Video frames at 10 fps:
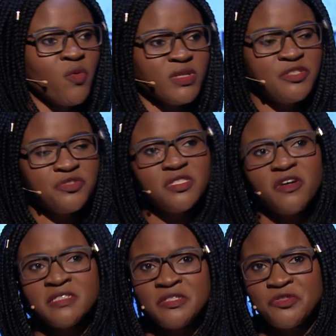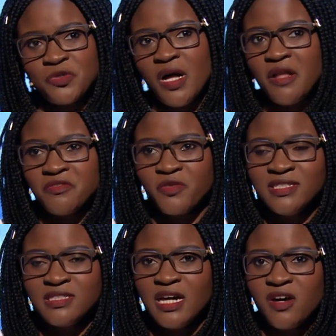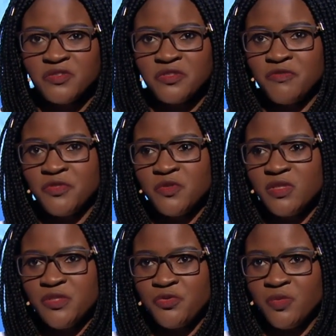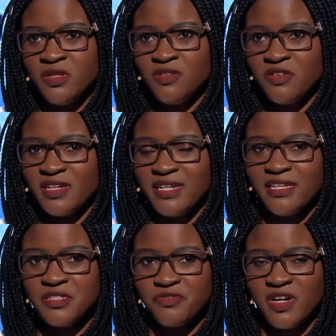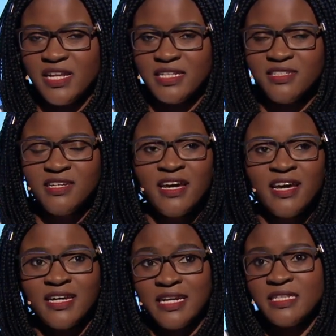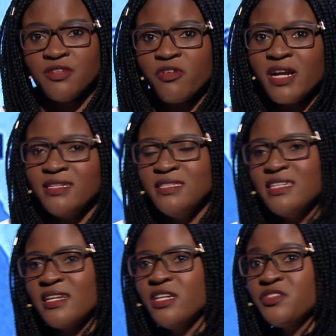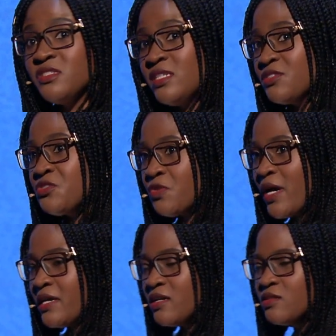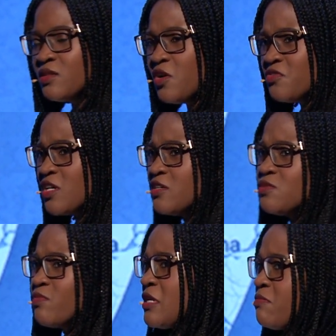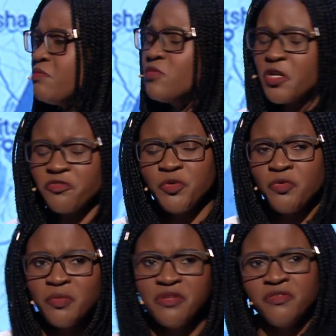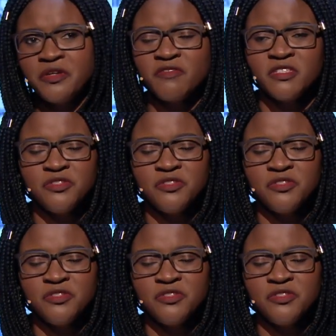was in 2012, when thousands of Togolese women organized a rally, and at the rally they declared a sex strike. Of course, a lot of people made fun of the